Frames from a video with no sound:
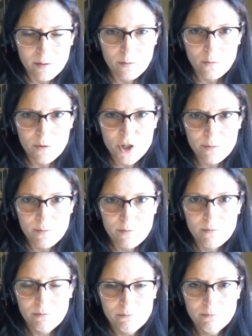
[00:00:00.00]
we should
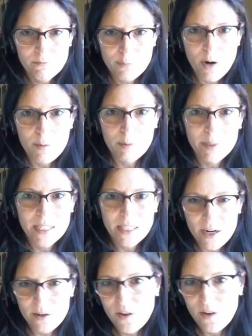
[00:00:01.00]
probably
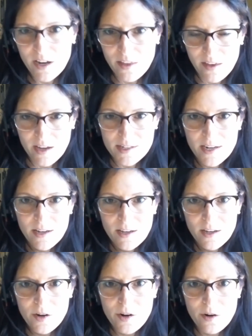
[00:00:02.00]
clarify that,
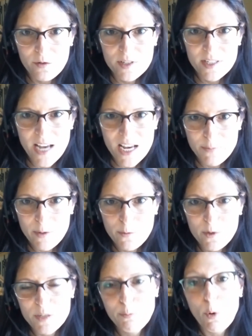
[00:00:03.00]
SASB
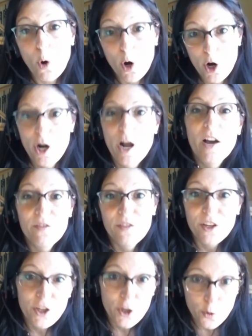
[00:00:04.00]
was born of
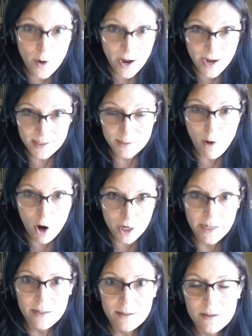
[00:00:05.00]
the U.S.
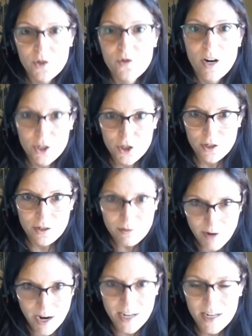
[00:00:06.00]
market structure,
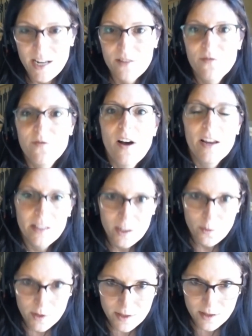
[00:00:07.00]
right? And
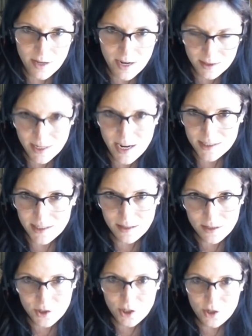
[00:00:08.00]
filing at the SEC,
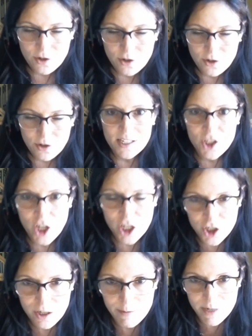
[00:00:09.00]
the Securities and
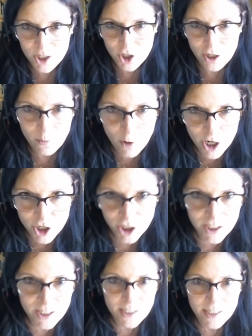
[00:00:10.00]
Exchange Commission in
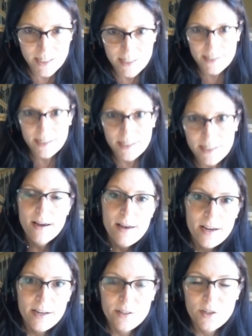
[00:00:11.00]
Washington, D.C.
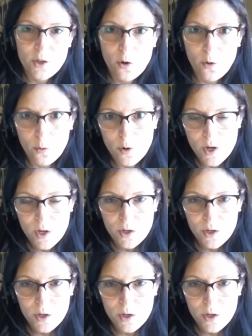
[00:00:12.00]
And so,